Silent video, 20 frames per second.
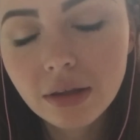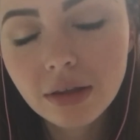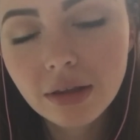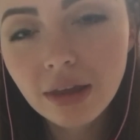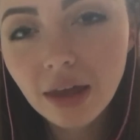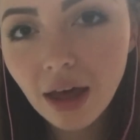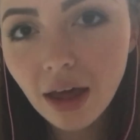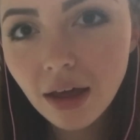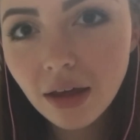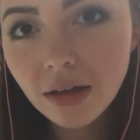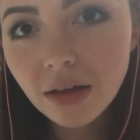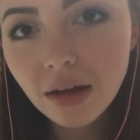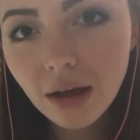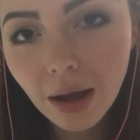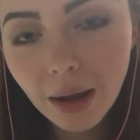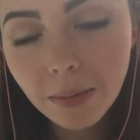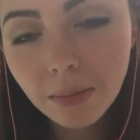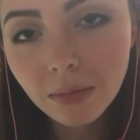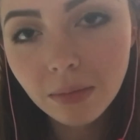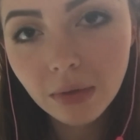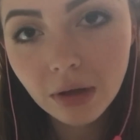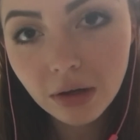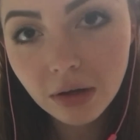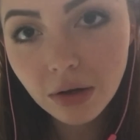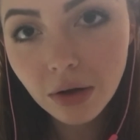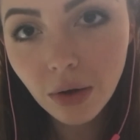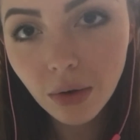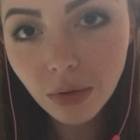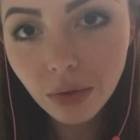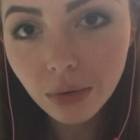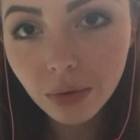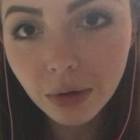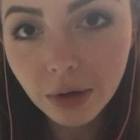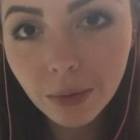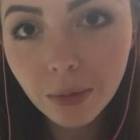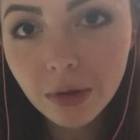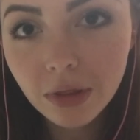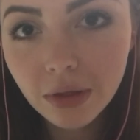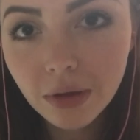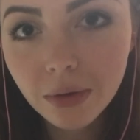Yeah, I'm gonna go through
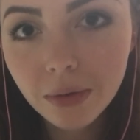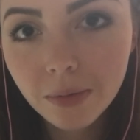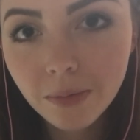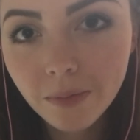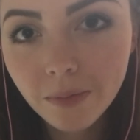it with you.